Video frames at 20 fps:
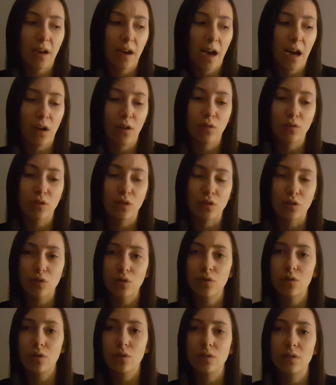how to
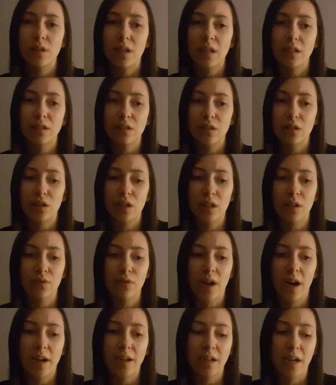do those things and all of
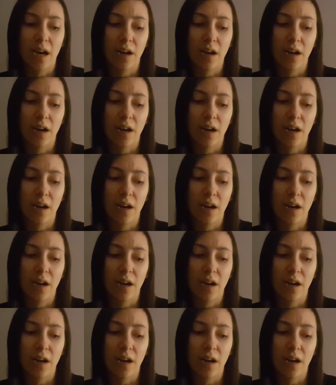that and